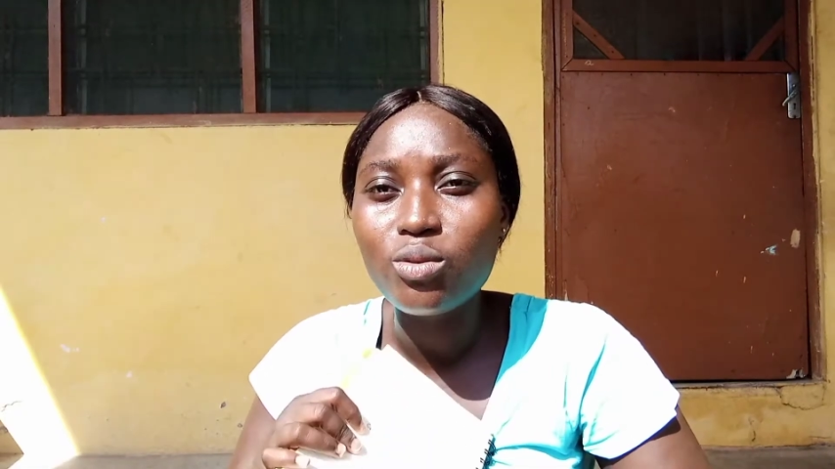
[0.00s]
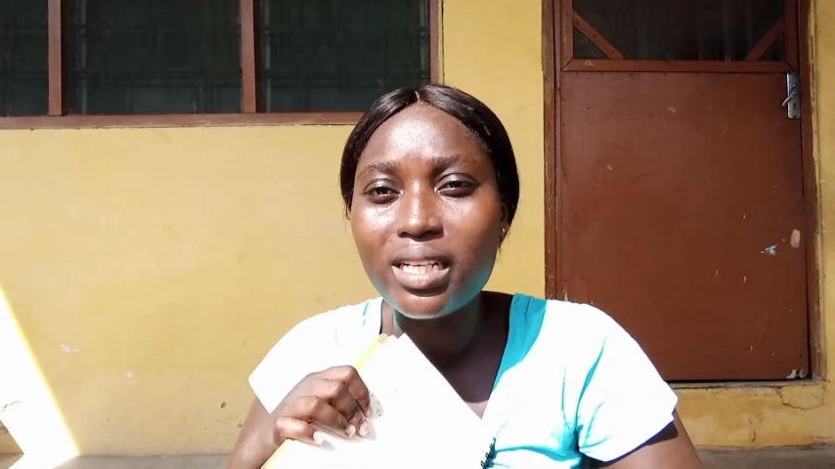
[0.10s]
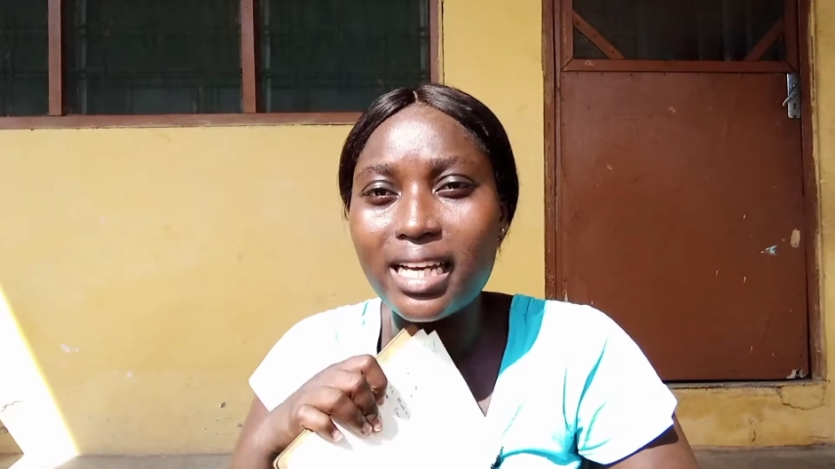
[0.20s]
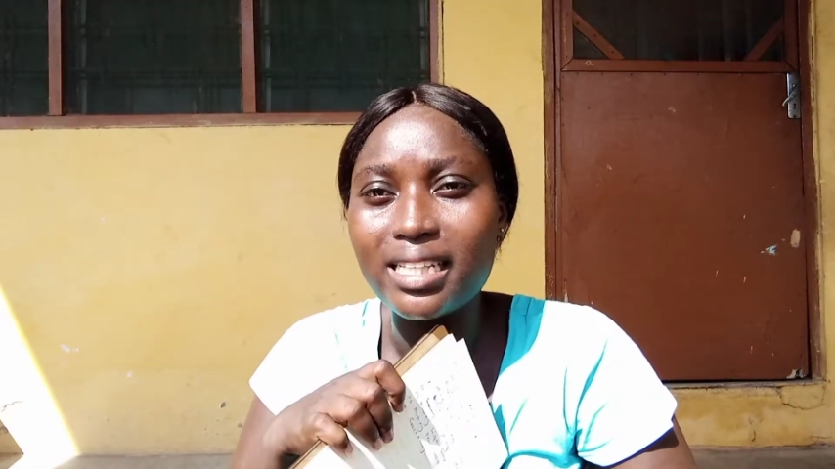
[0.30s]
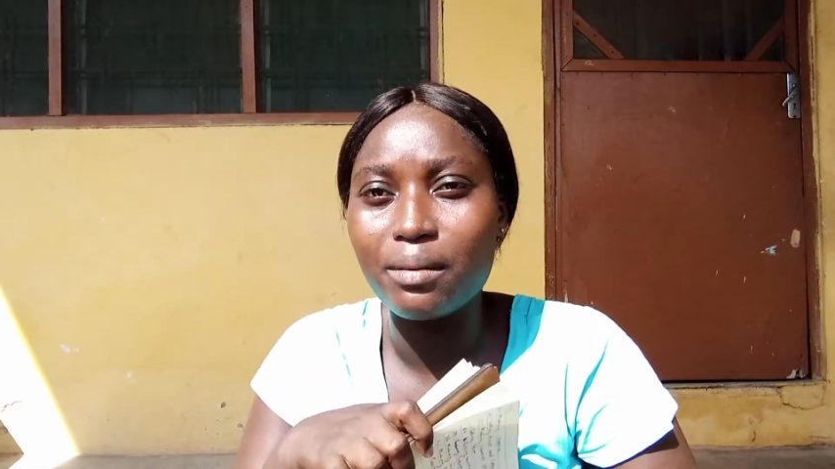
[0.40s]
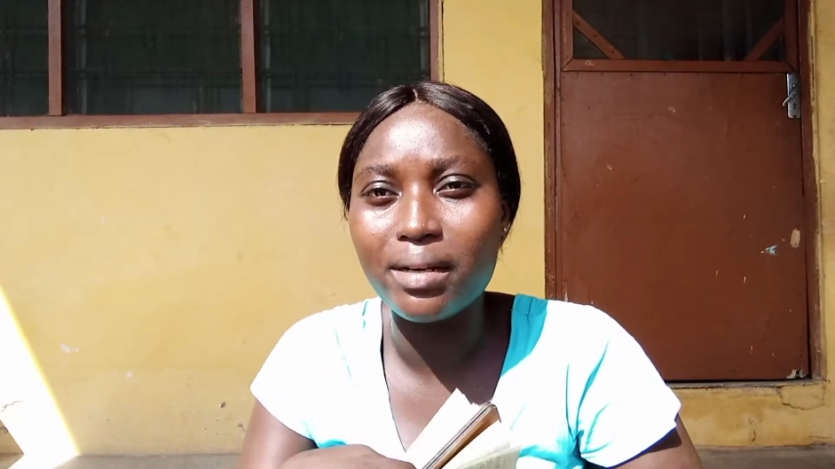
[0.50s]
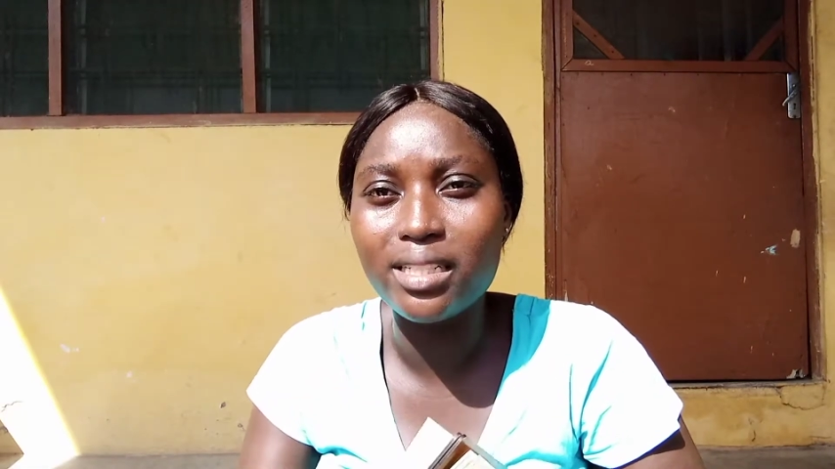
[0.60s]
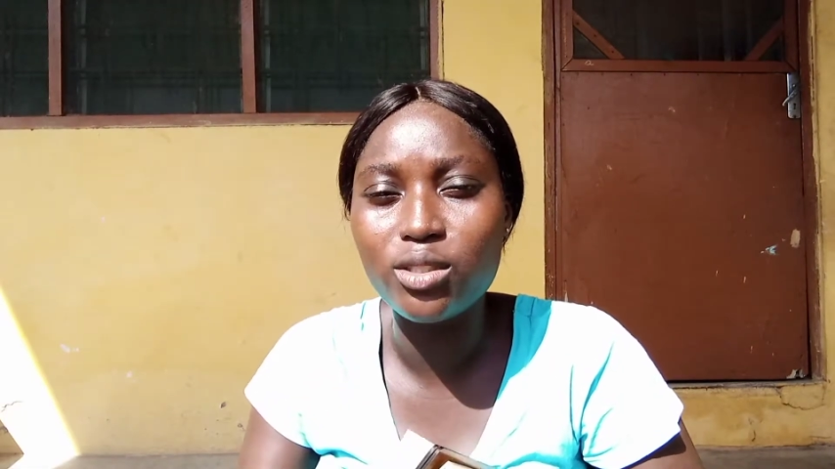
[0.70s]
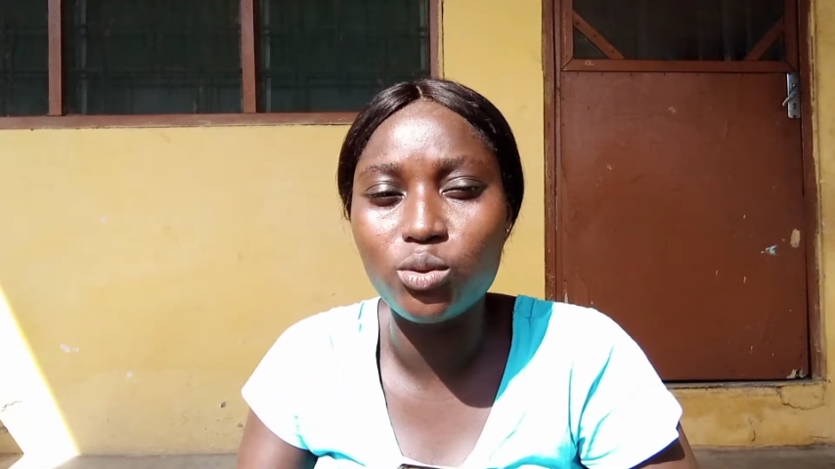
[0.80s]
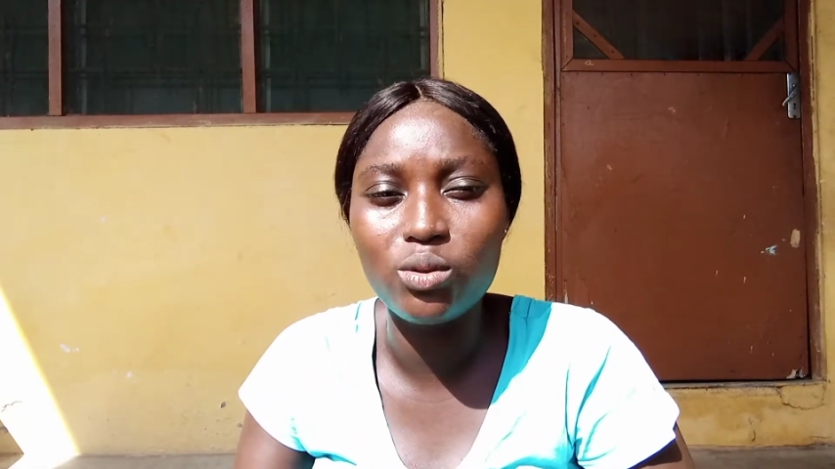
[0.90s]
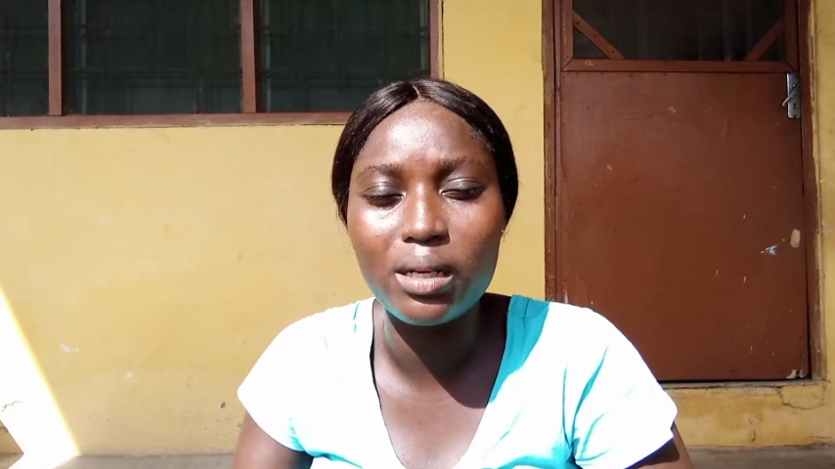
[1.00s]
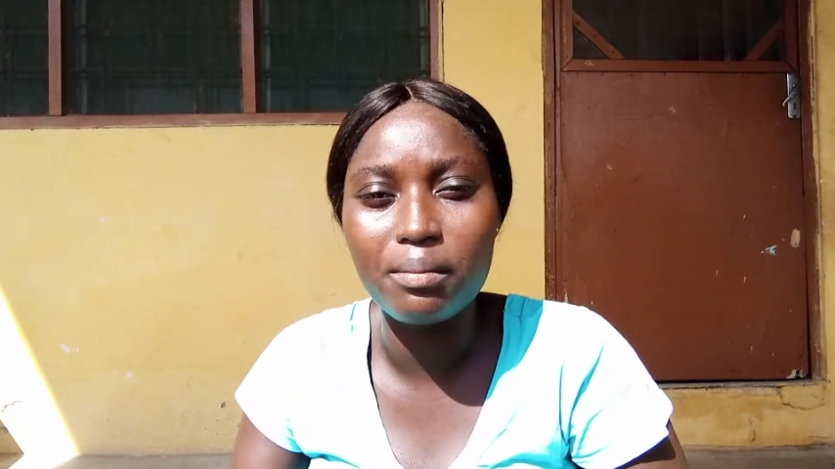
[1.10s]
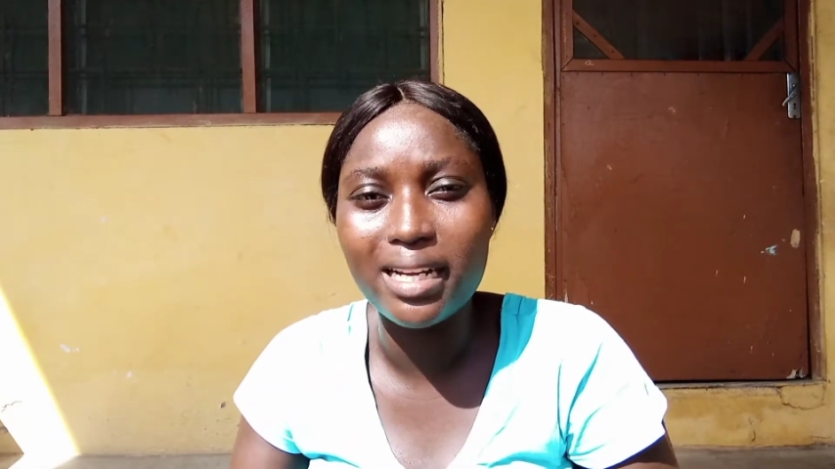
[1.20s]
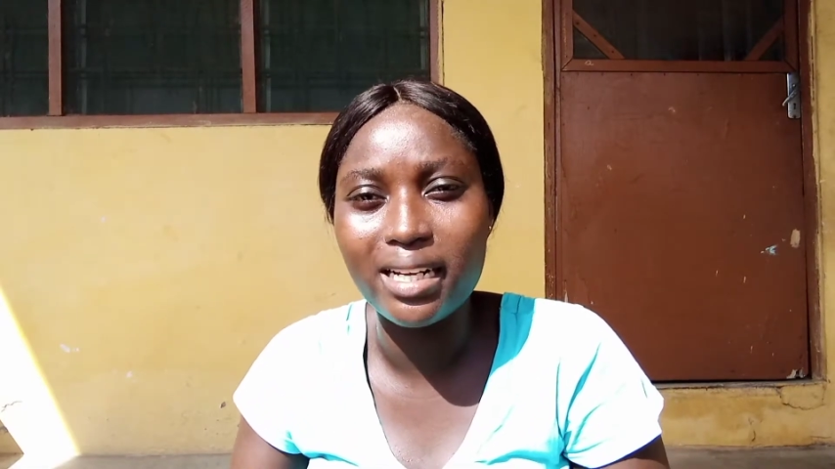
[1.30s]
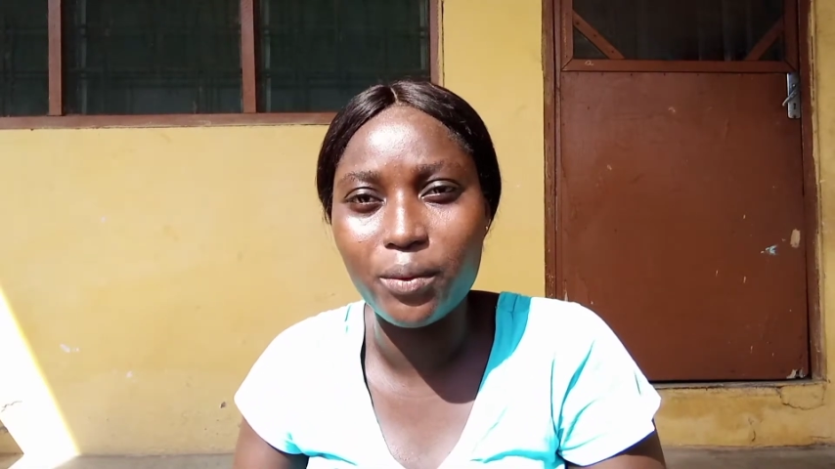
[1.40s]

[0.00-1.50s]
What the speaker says: get the money to go and buy the